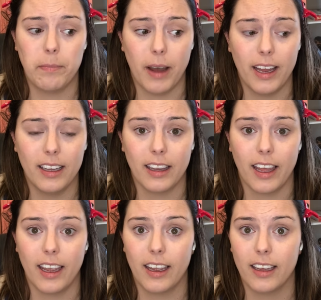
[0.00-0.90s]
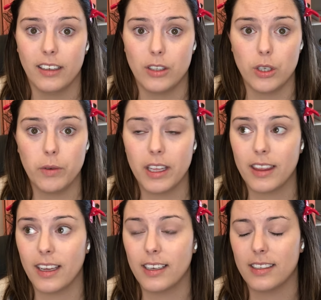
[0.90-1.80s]
But doing
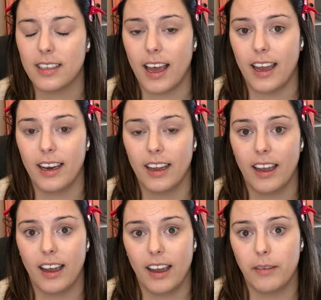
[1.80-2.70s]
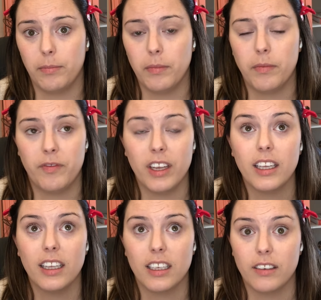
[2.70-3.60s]
things that
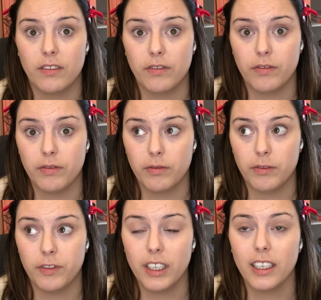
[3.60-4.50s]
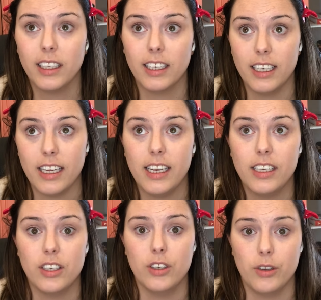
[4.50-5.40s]
feeling the
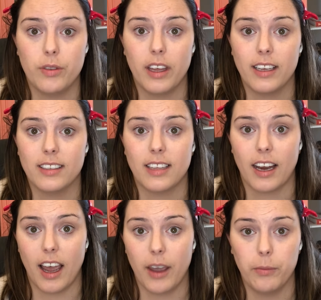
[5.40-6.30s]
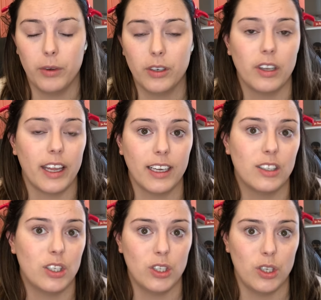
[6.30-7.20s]
need to do things that I wouldn't like
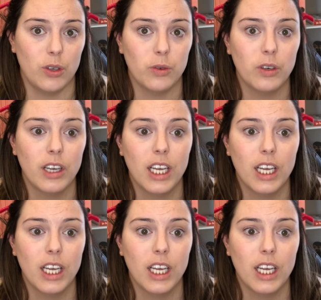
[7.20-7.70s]
to do